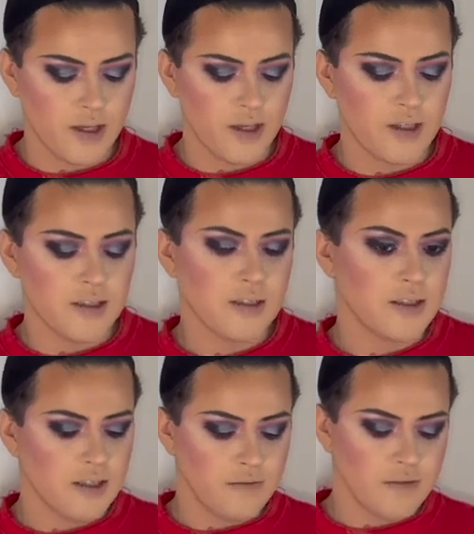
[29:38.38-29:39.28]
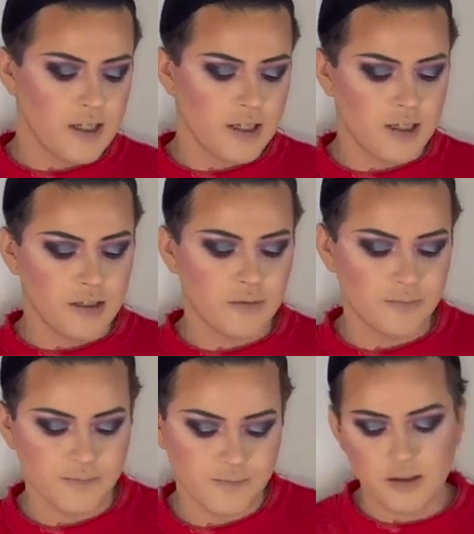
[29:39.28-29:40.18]
into Tiffany.
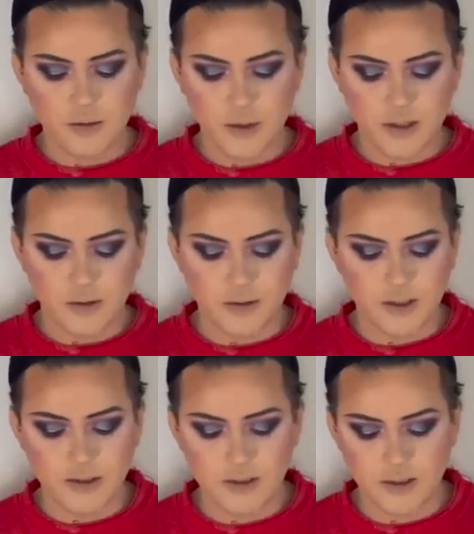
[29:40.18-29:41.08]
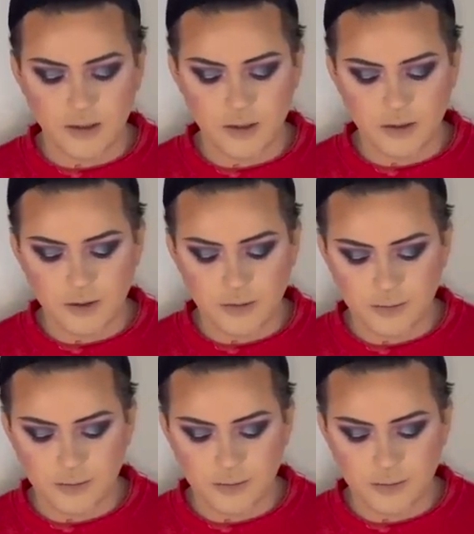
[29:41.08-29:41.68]
So we're going to